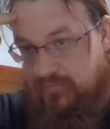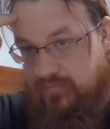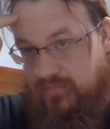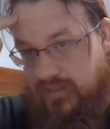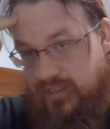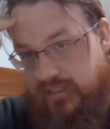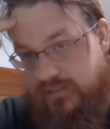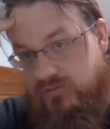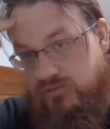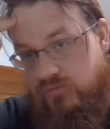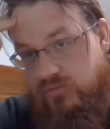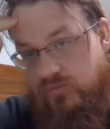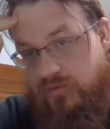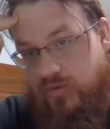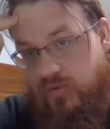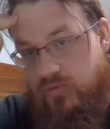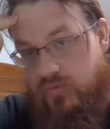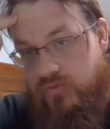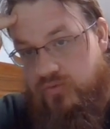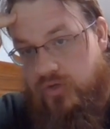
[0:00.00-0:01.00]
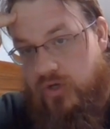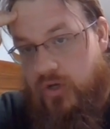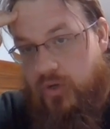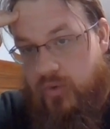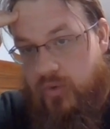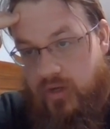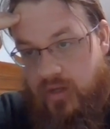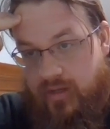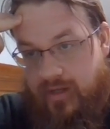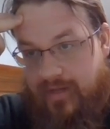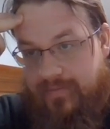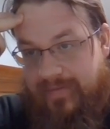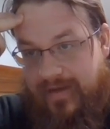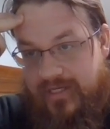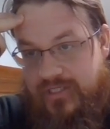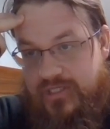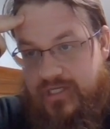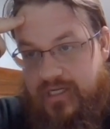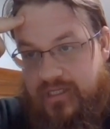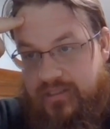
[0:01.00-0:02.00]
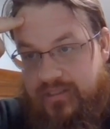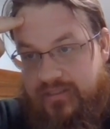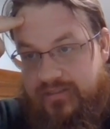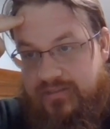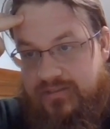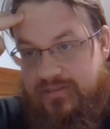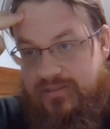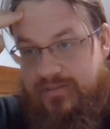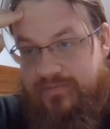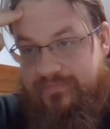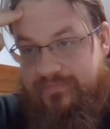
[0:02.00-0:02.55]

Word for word: that's numero uno on my checklist